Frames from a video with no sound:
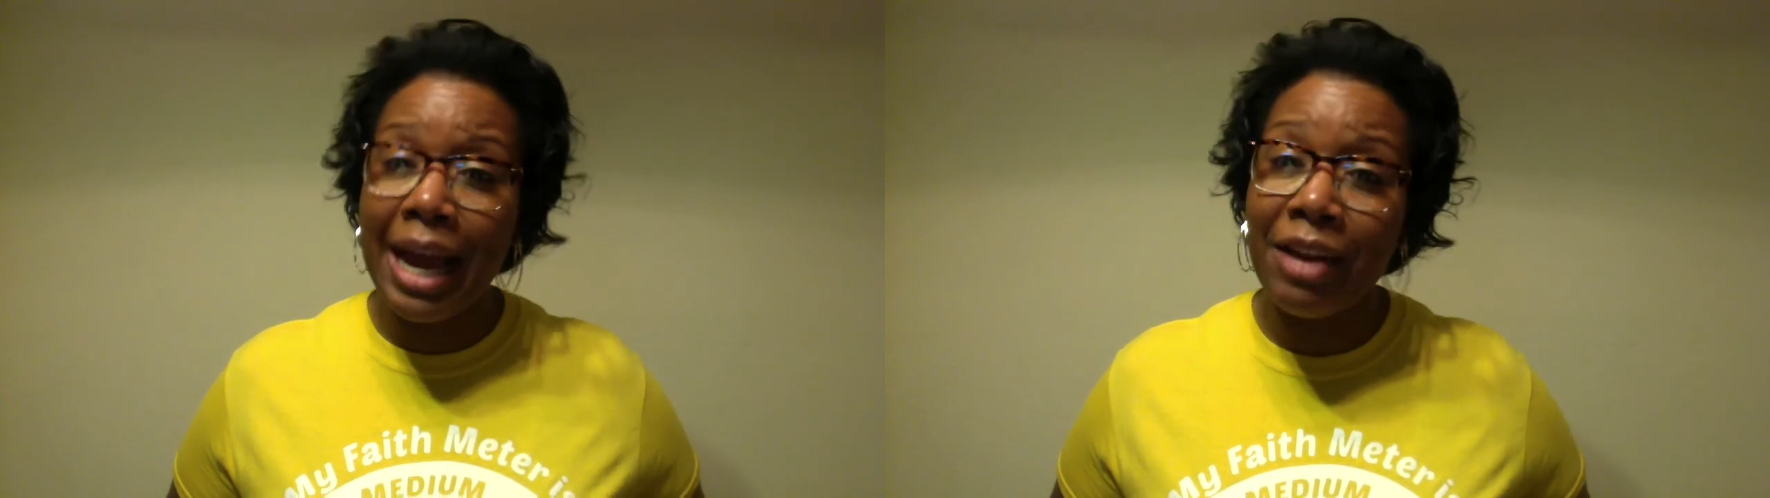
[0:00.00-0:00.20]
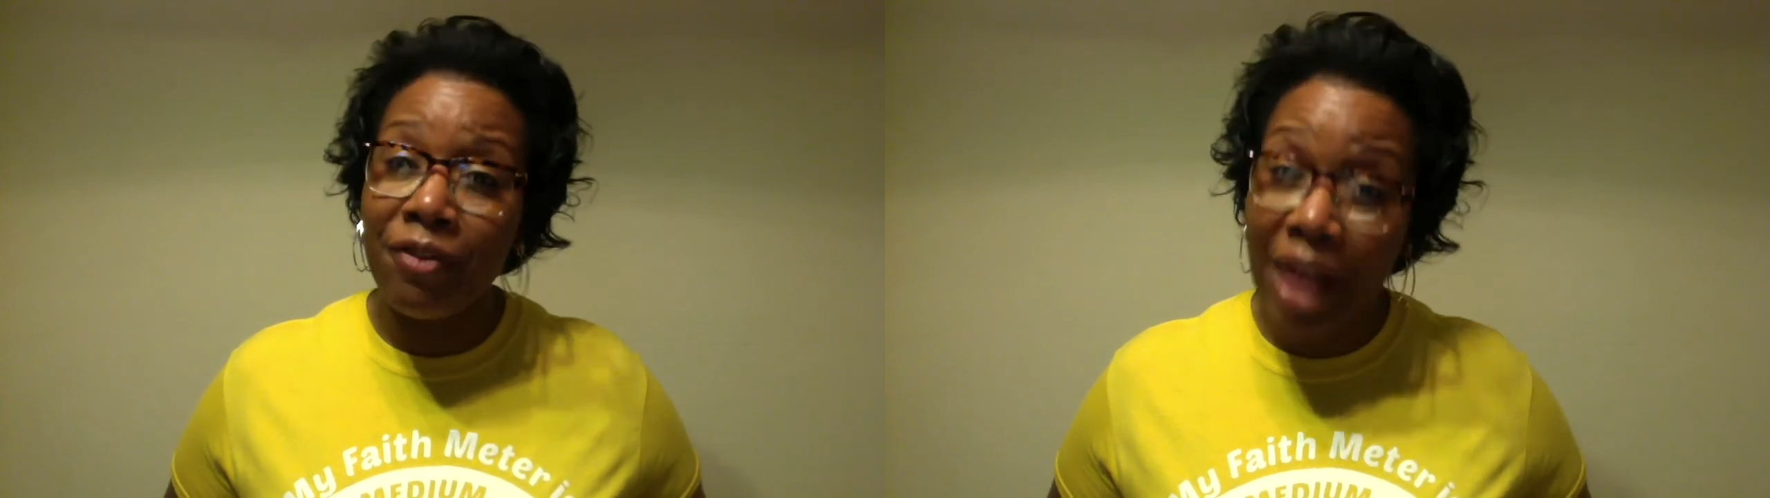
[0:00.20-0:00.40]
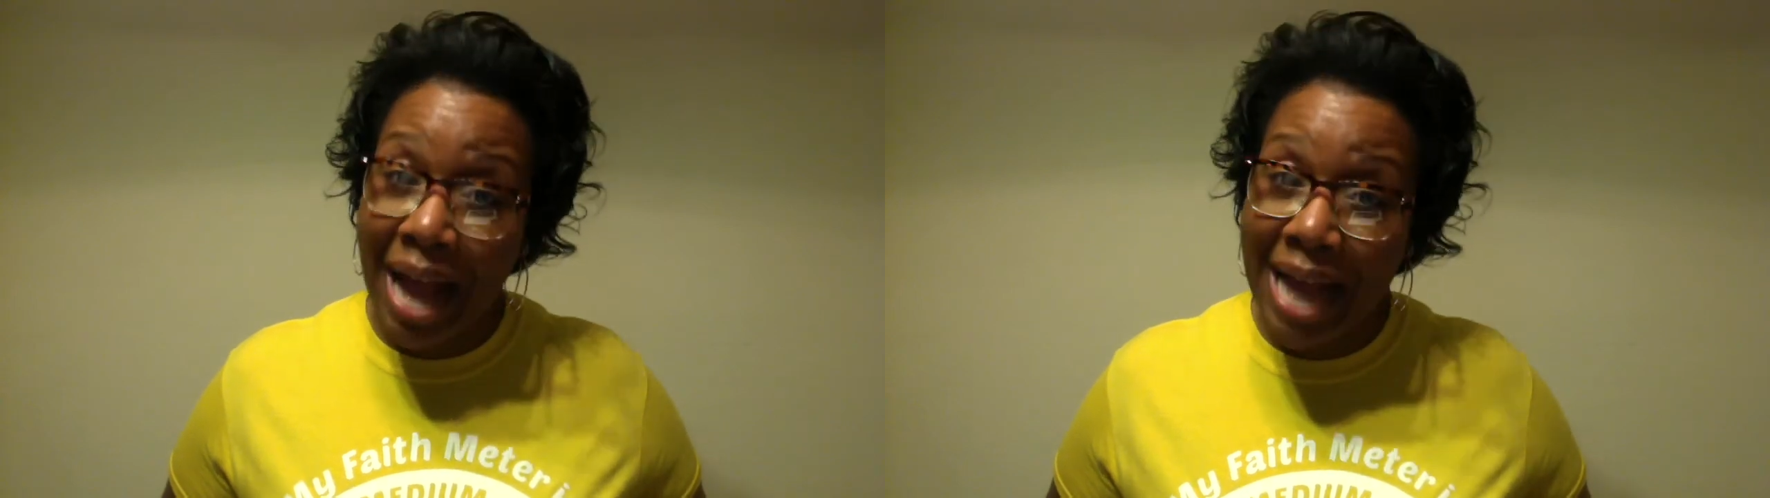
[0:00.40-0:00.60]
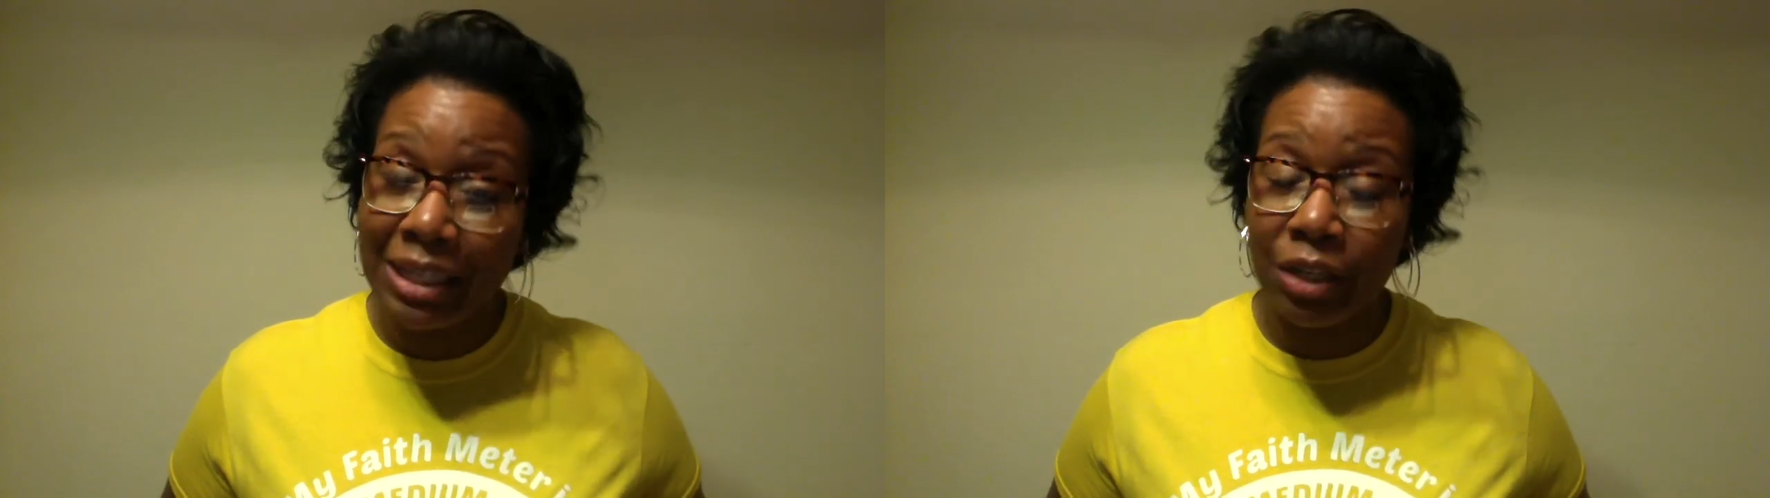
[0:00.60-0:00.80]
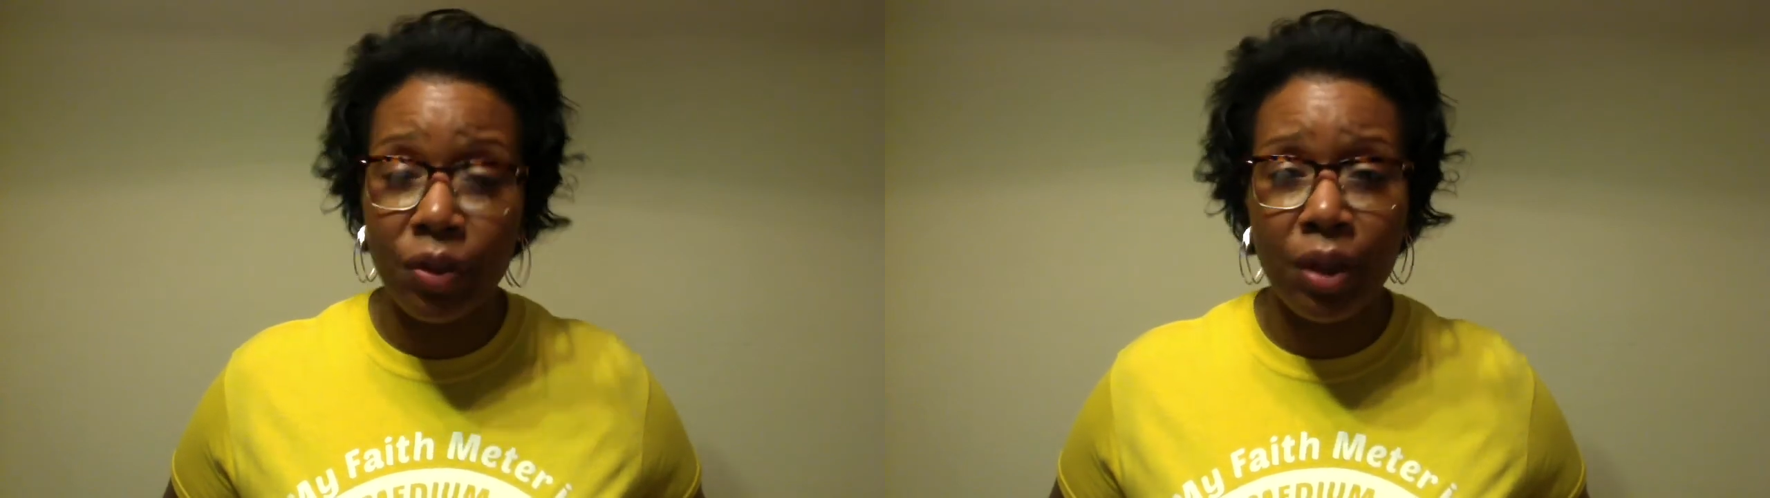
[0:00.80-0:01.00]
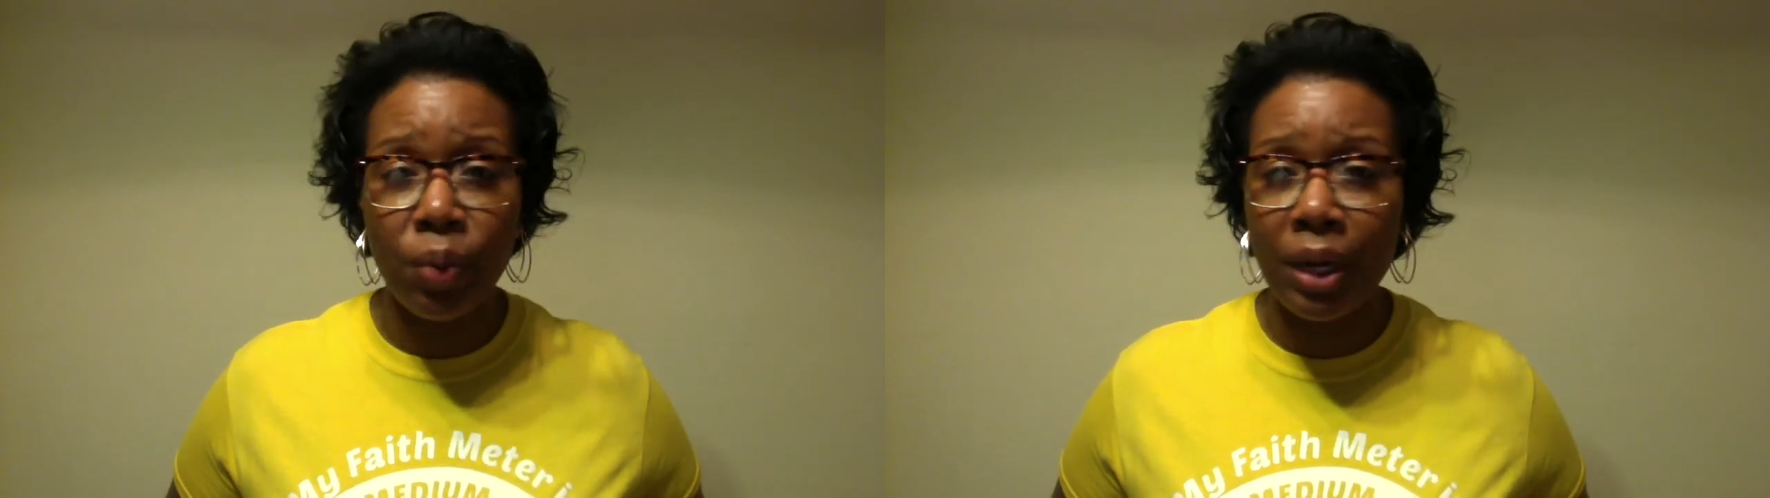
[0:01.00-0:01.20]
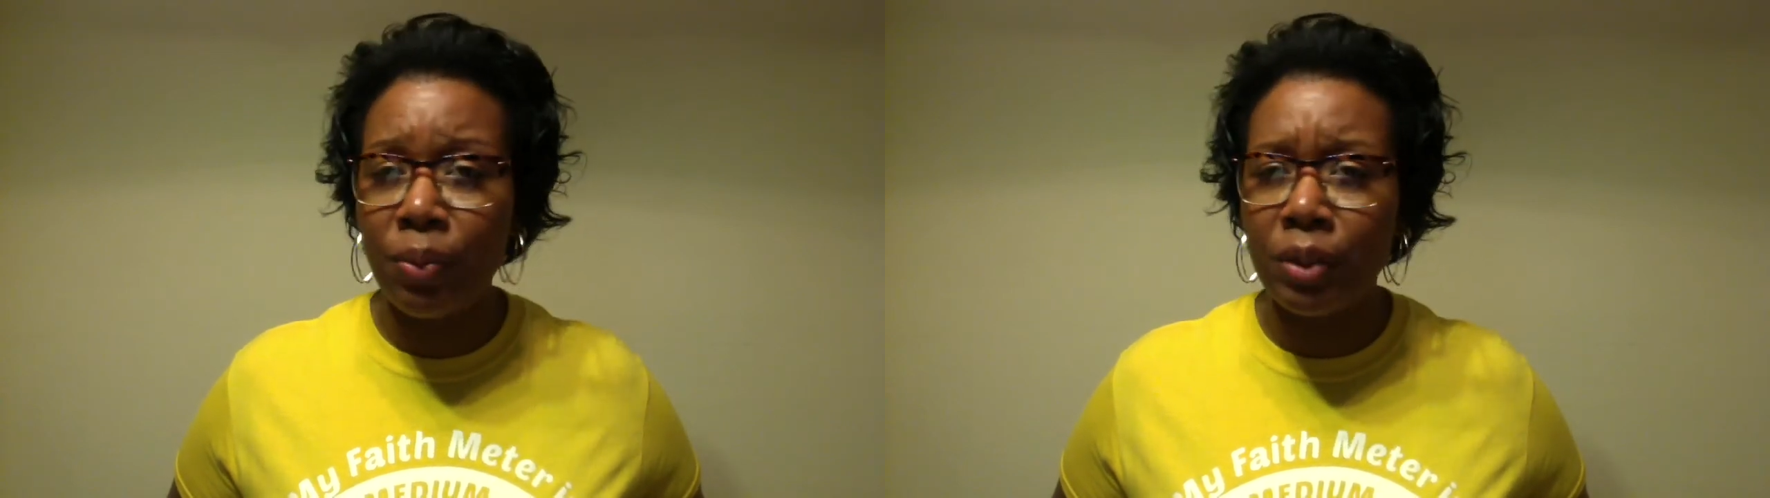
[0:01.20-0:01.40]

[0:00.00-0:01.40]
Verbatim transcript: and faster than what it